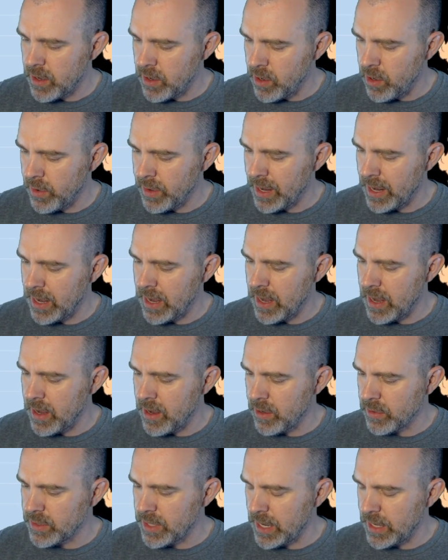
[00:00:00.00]

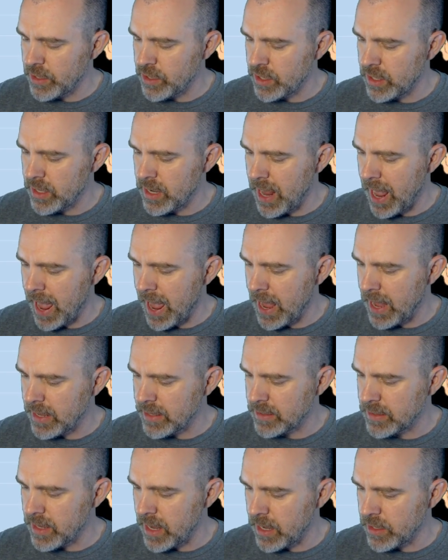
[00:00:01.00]
notation
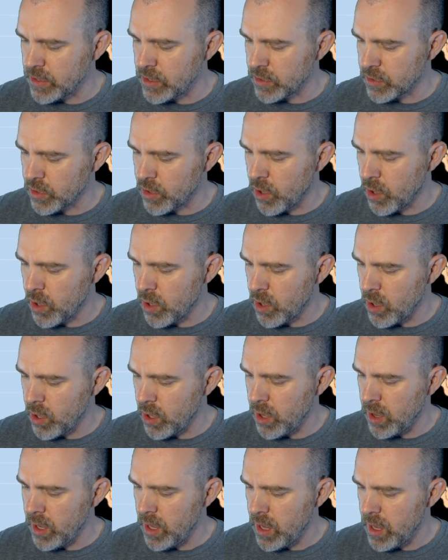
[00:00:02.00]
as just
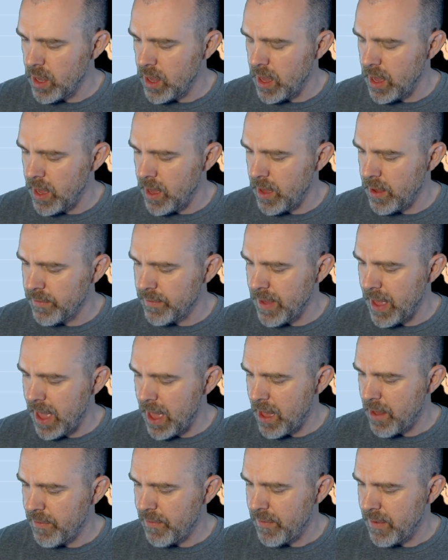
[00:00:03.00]
curl of
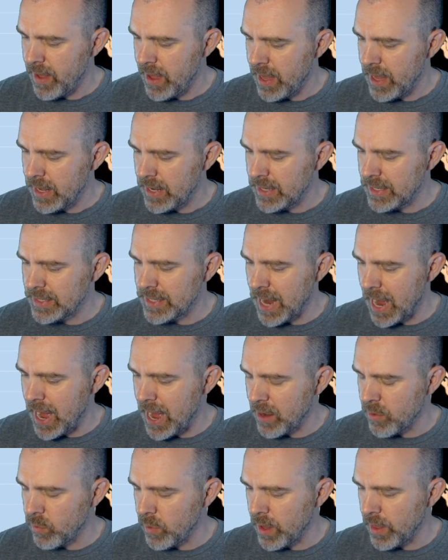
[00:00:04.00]
f
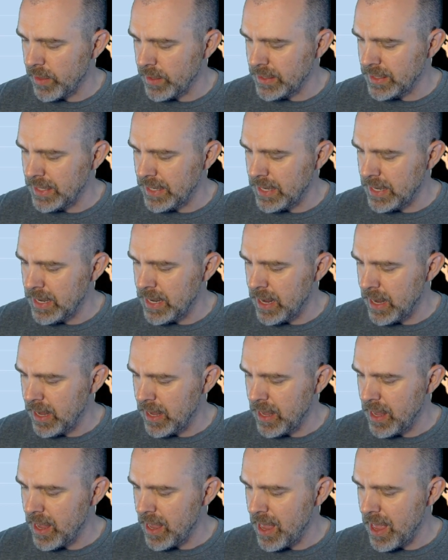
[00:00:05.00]
dot with ds,
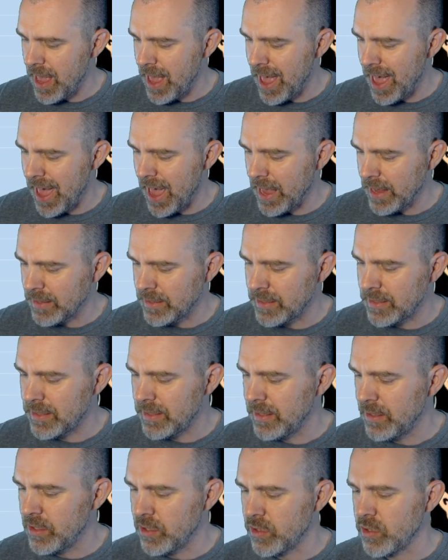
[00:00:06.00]

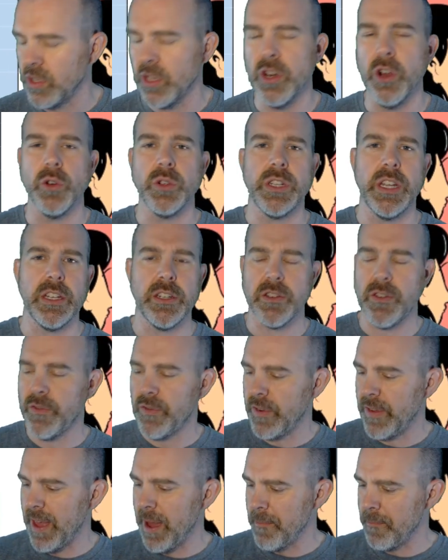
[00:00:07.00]
just the
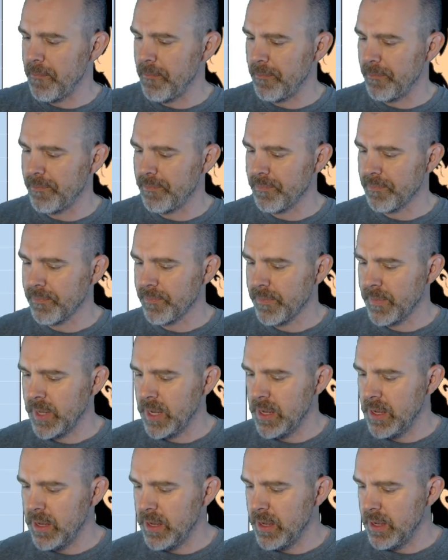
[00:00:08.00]
notation for that.
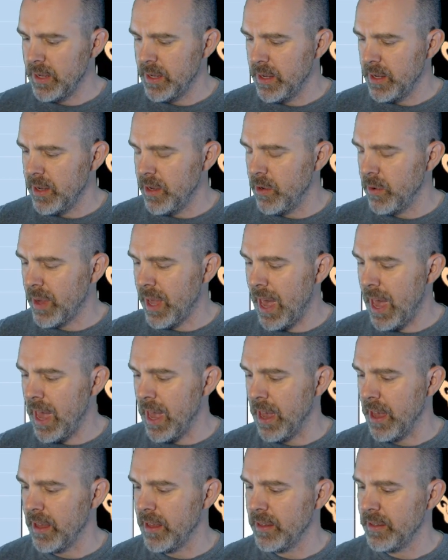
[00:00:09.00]

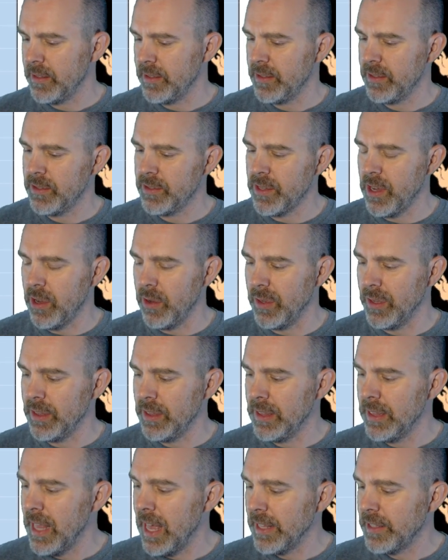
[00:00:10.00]
Okay, so
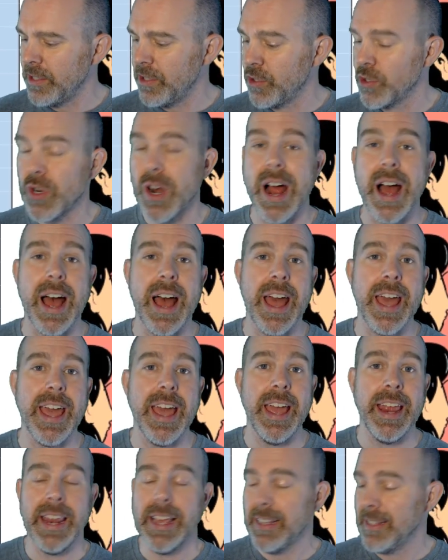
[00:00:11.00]
let's
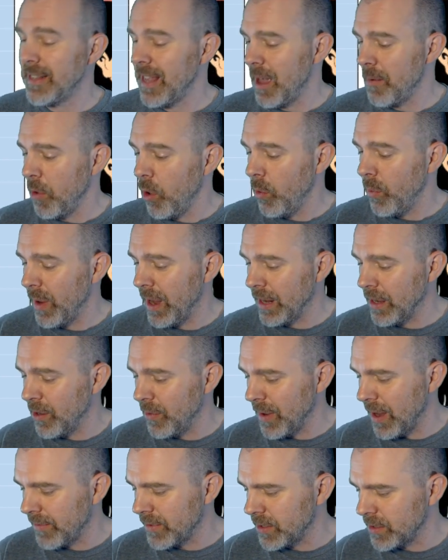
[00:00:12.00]
try an example. Wait,
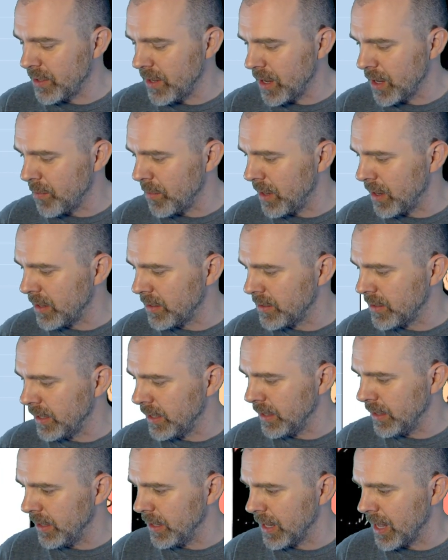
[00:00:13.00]
no, we have to talk about our
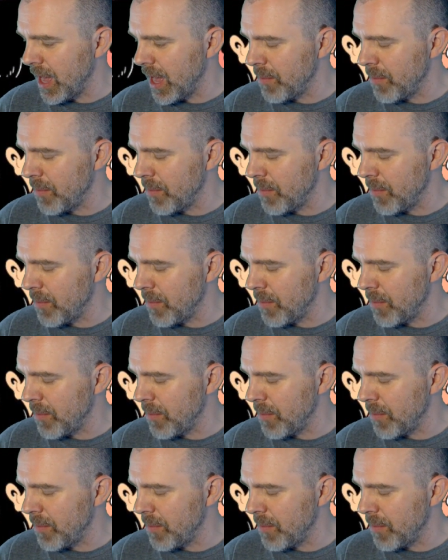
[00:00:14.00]
silly little